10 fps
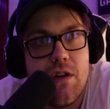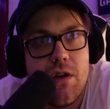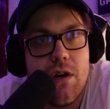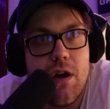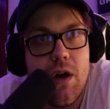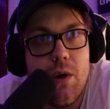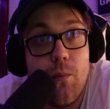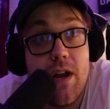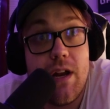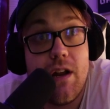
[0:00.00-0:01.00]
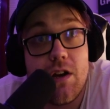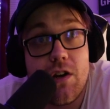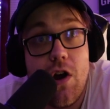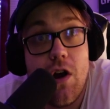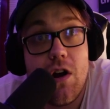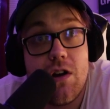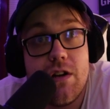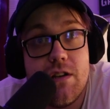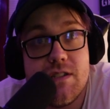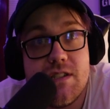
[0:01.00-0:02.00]
When a
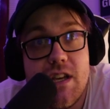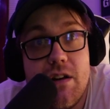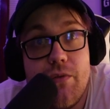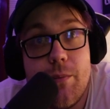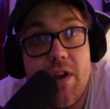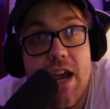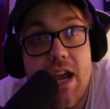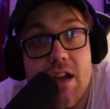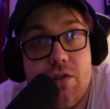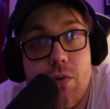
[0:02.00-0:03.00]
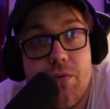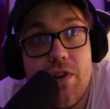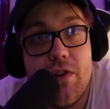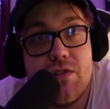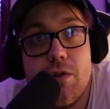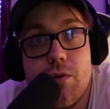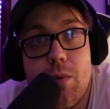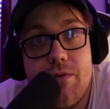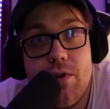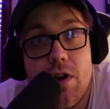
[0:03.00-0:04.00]
card is sent from the hand or field to the
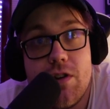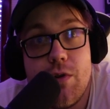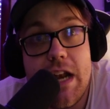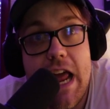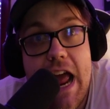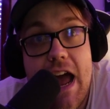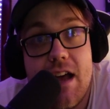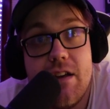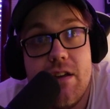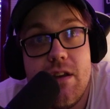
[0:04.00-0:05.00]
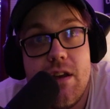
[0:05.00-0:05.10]
graveyard, you can add